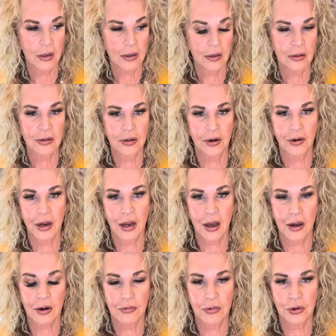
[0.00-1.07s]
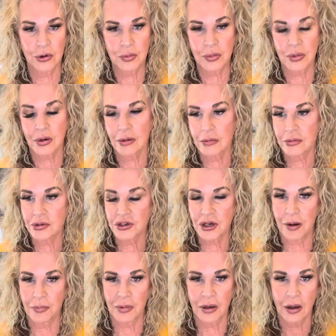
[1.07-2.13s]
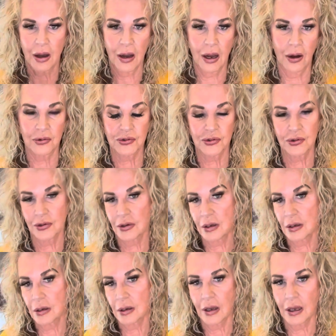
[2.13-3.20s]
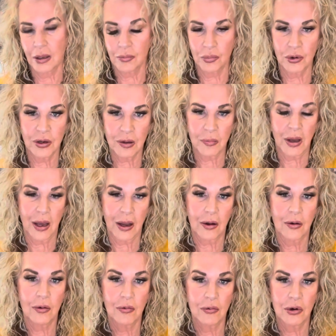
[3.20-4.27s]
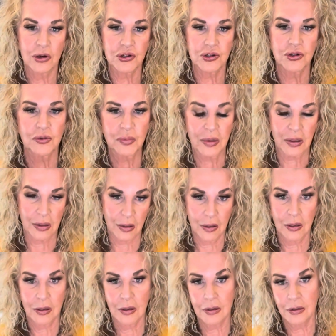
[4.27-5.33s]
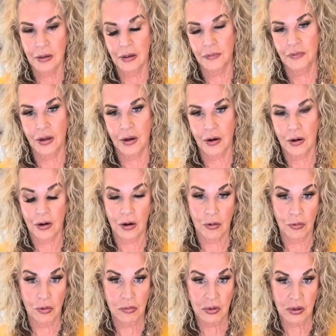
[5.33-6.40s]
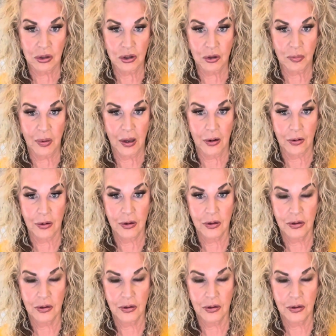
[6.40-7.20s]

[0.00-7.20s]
clearing out a room, shopping a house, and putting back what should be in there or what would look better.